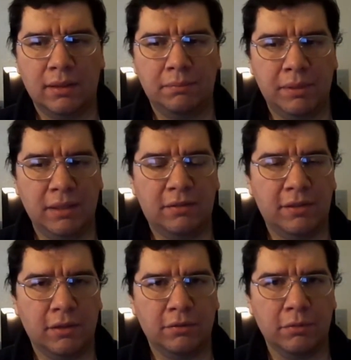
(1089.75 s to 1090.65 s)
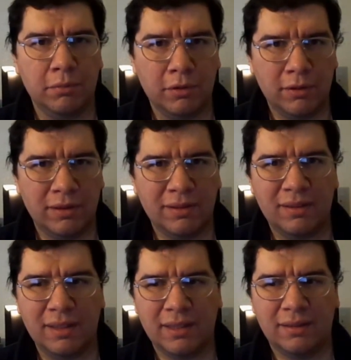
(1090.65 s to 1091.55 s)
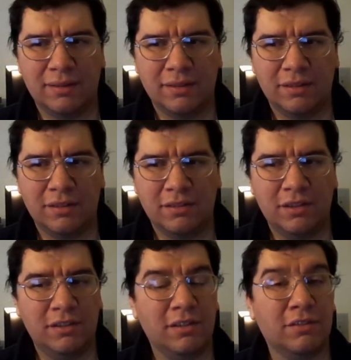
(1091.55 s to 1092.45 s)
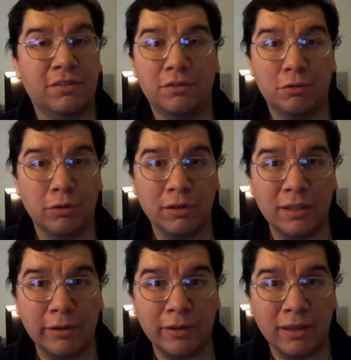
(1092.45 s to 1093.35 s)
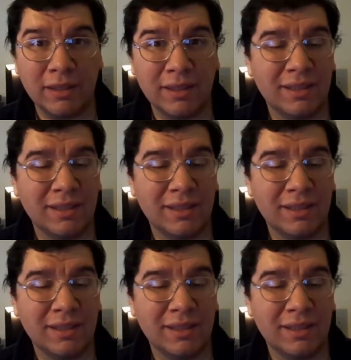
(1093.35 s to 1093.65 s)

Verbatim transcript: and B tells Ramona that she's extraordinary.